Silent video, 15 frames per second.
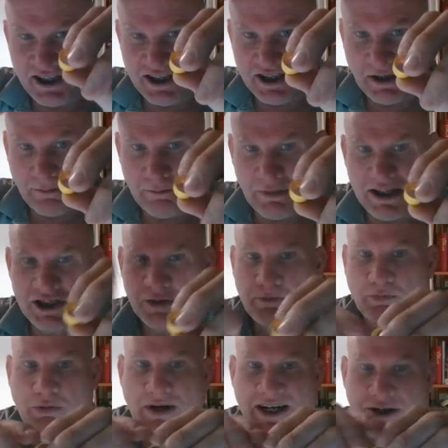see it's a much
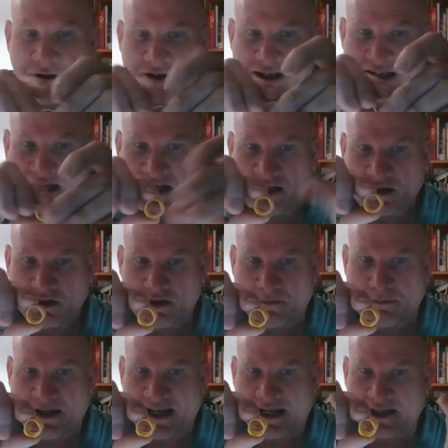brighter
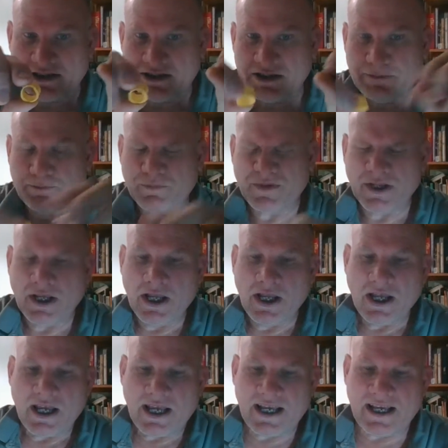colored band.
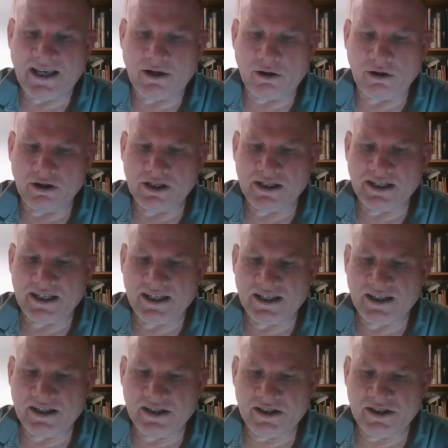And all it
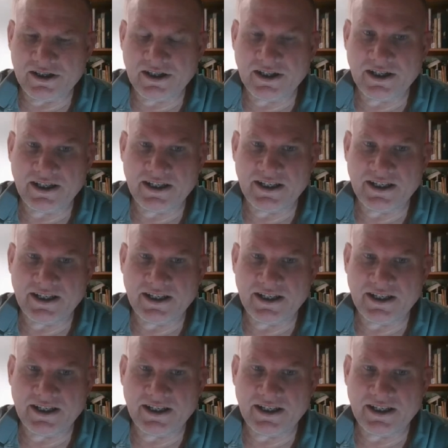is